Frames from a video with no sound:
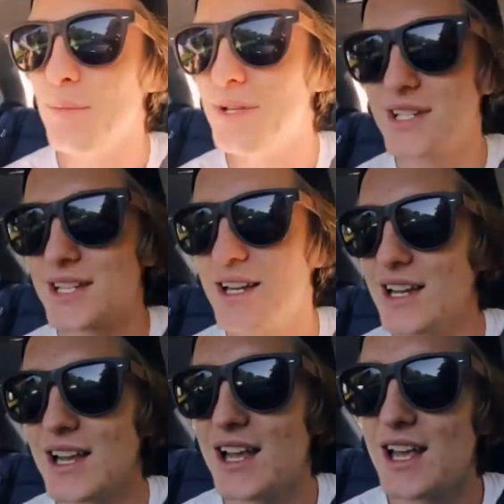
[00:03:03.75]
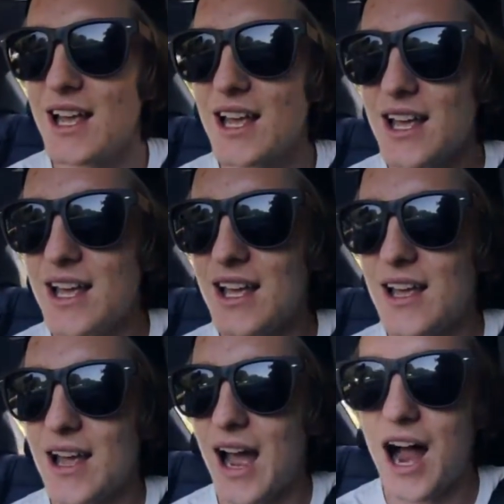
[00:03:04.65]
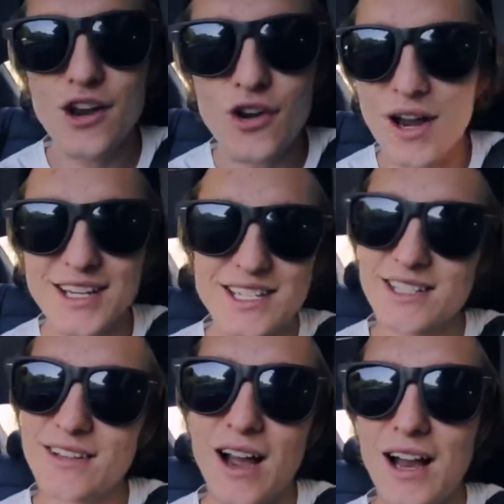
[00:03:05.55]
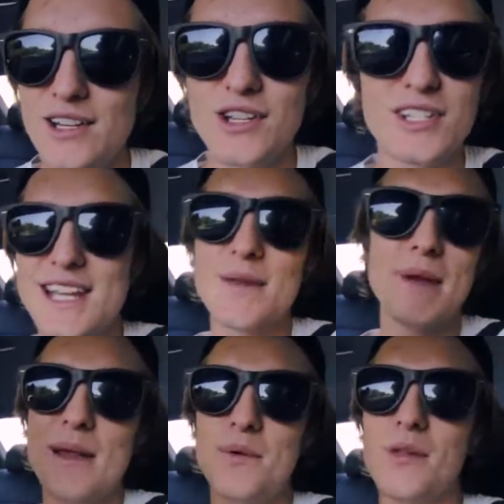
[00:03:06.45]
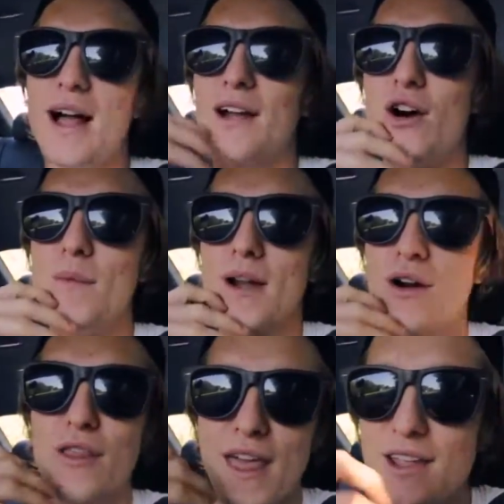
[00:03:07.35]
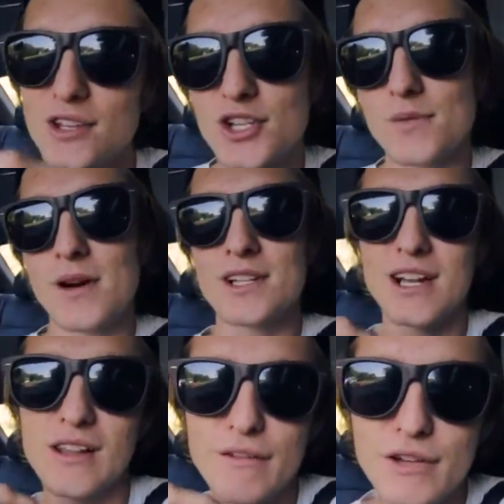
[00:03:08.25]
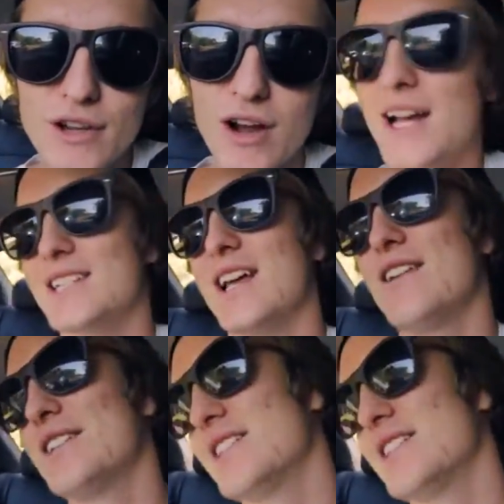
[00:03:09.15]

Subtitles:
it was, I don't know, you see people like, oh my god, thank you so much, I love you guys. I